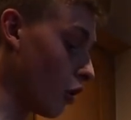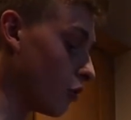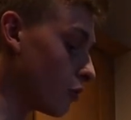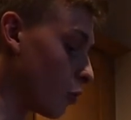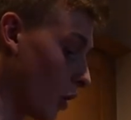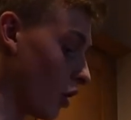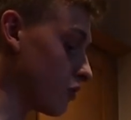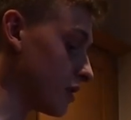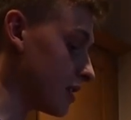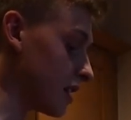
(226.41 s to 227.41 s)
on
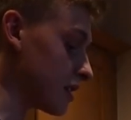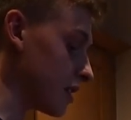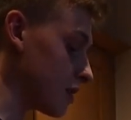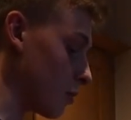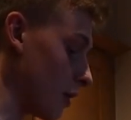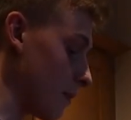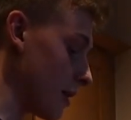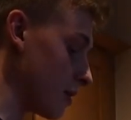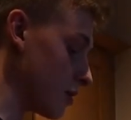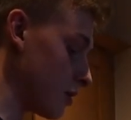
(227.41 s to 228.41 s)
160. So would it
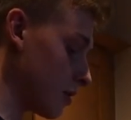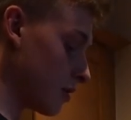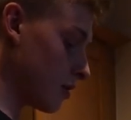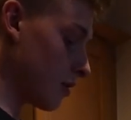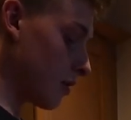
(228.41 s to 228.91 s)
yeah, be? So just put it